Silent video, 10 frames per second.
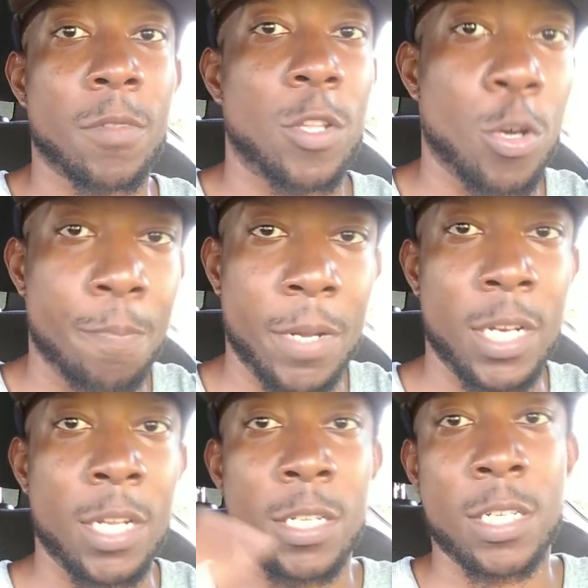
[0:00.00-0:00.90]
your
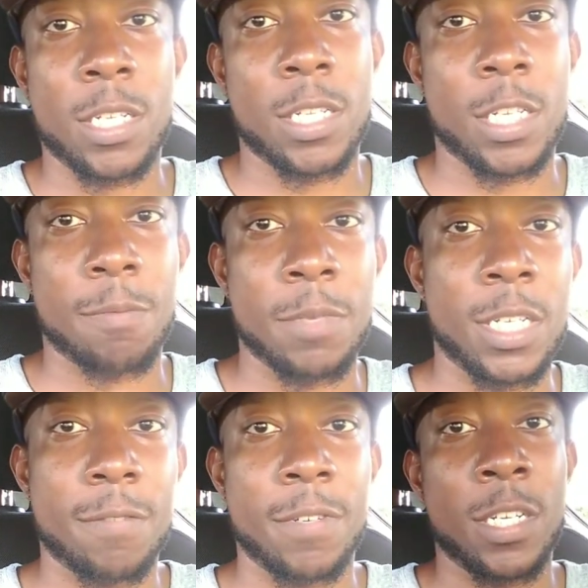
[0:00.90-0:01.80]
obedience,
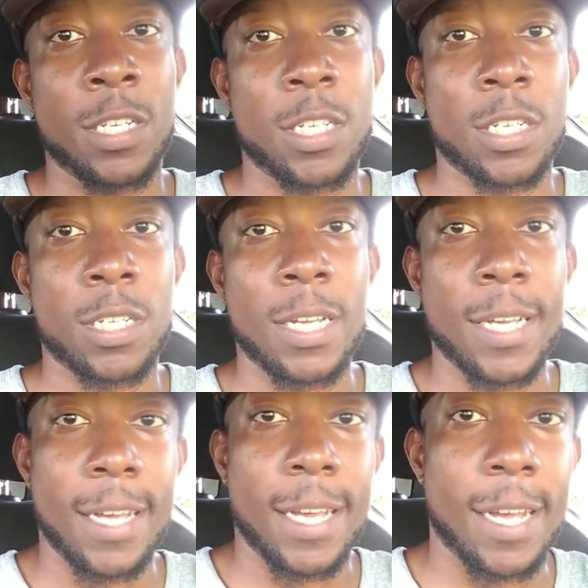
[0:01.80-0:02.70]
submissiveness.
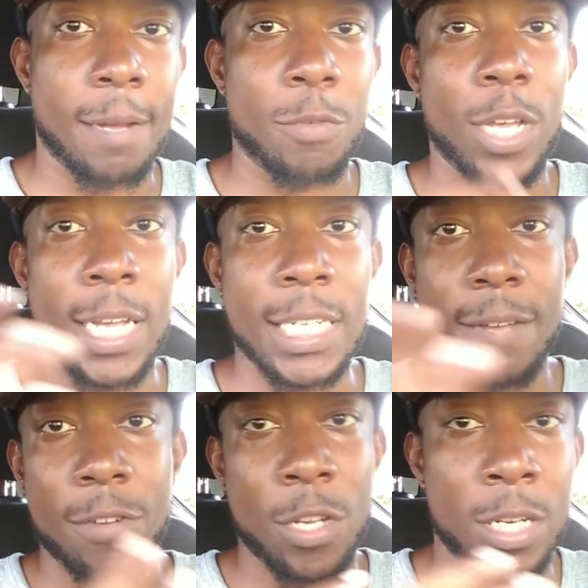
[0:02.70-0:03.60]
Um, you guys
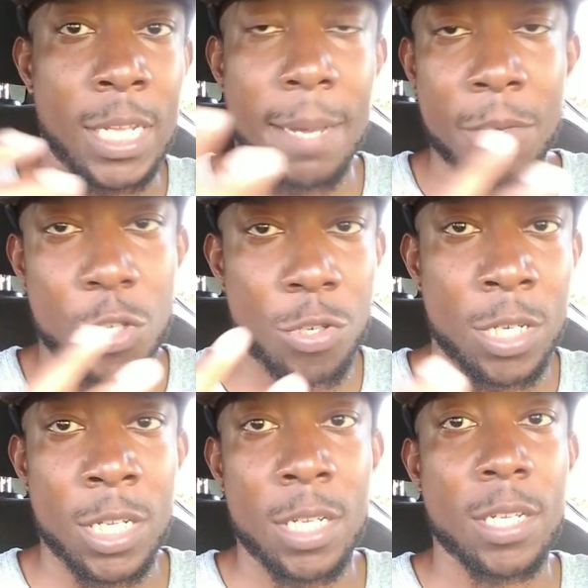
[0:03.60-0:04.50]
have a good
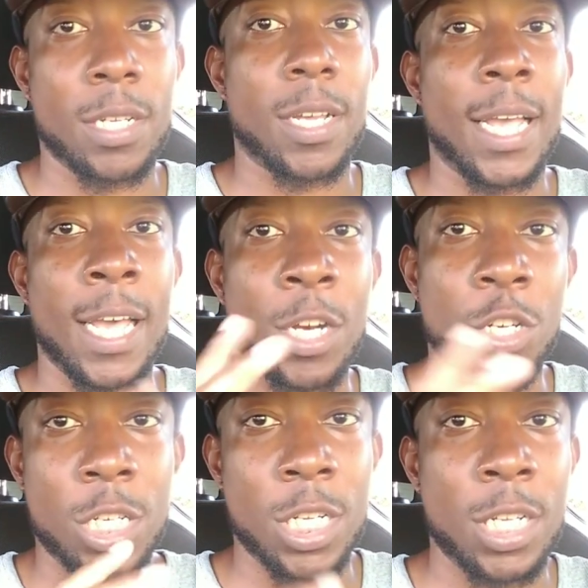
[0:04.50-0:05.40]
chemistry,
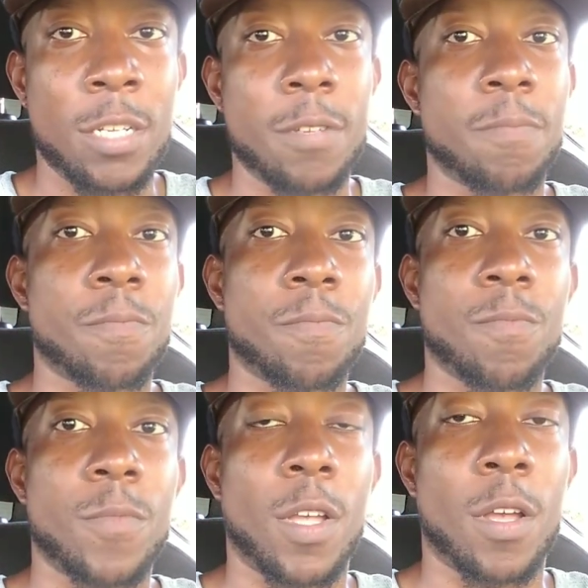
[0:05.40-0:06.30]
energy.
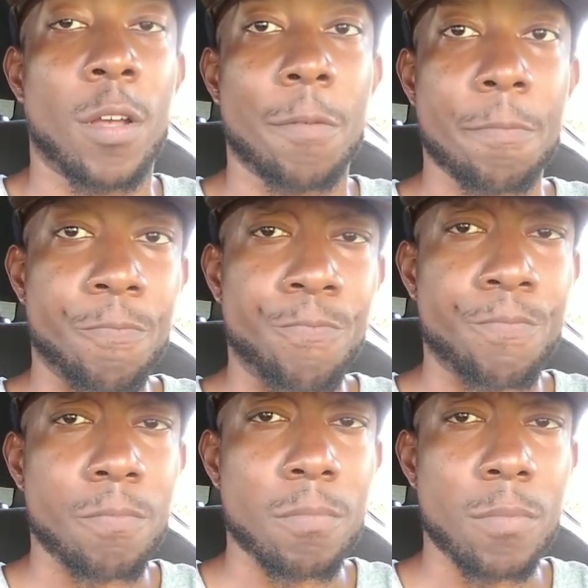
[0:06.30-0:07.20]
Um,
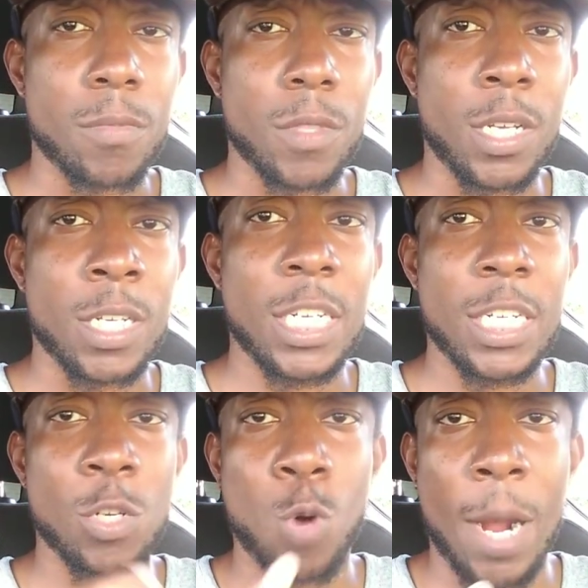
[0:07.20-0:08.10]
she's
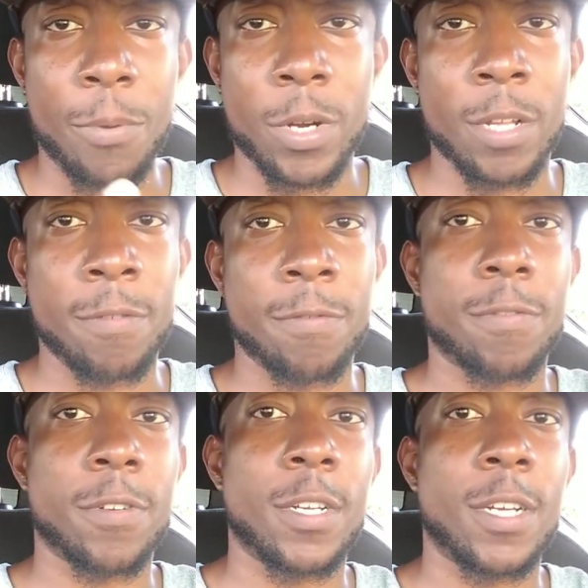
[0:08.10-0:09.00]
cooperative.
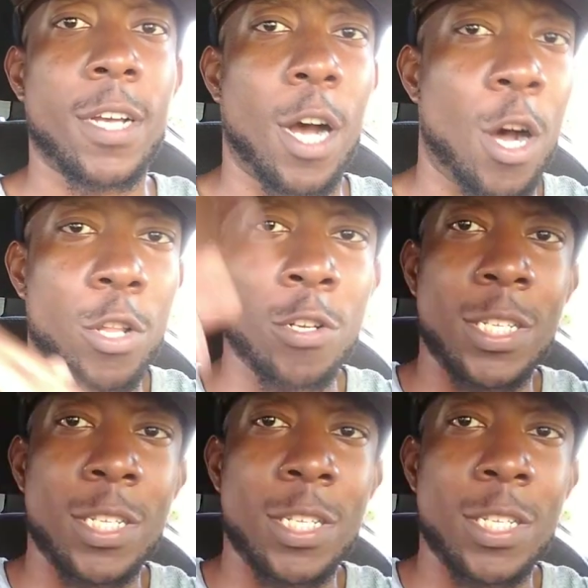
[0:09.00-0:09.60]
All those